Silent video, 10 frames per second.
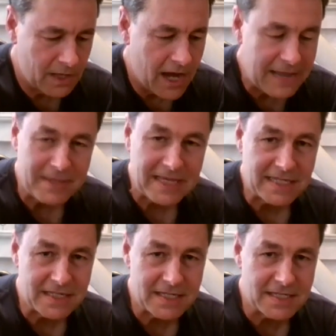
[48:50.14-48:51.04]

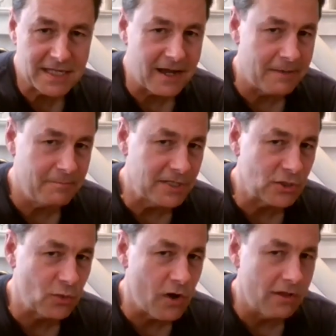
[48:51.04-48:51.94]
eyepieces and eyepiece
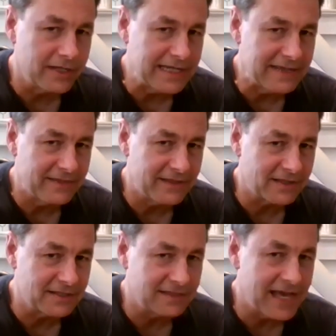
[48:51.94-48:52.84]
quality and things
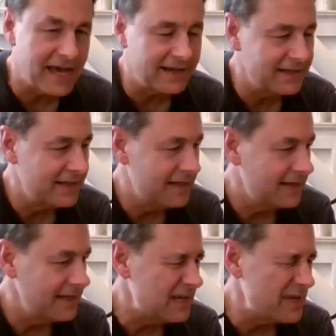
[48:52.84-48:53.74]
like that.
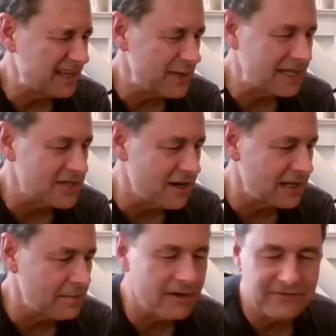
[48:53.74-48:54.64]
And then we, we can
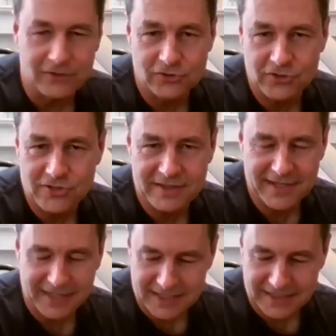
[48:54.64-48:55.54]
talk about filters and
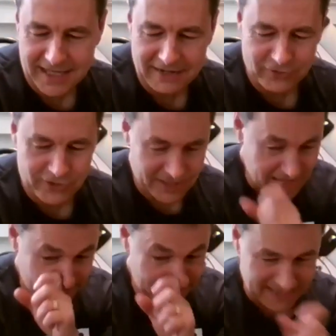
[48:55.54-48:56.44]
things like that if there's
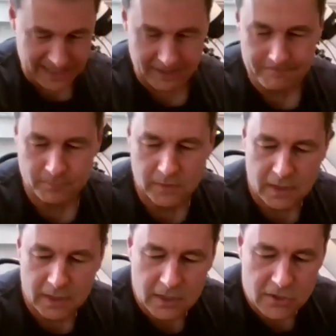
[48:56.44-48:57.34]
time at the end.
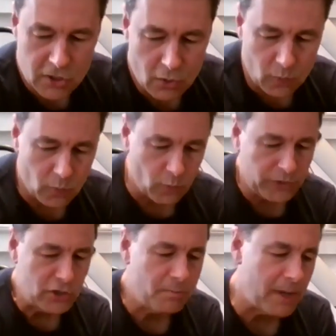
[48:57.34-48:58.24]
So
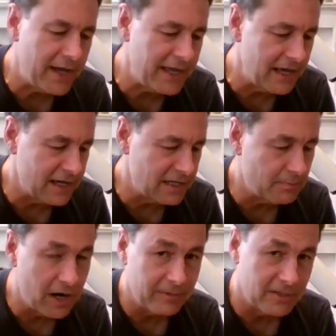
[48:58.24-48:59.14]
when you buy a
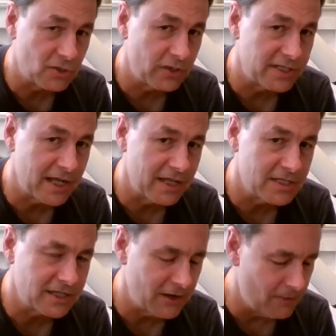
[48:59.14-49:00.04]
department store
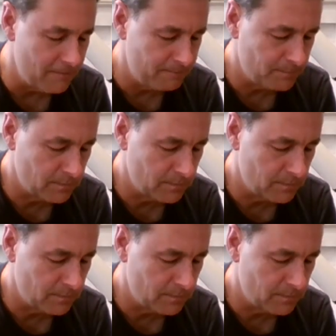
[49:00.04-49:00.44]
telescope,